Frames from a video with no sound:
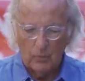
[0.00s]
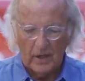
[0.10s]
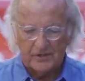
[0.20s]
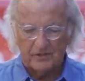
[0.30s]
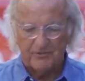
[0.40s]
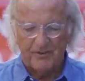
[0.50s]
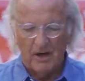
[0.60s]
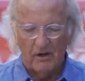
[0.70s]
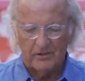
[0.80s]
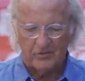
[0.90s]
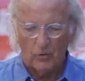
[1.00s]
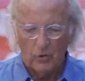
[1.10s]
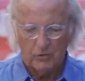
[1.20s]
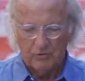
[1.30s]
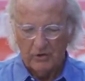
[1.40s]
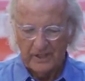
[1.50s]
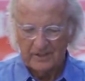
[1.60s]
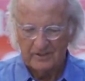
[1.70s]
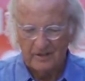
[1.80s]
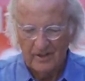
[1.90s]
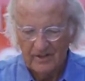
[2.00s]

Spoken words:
went as far as ordering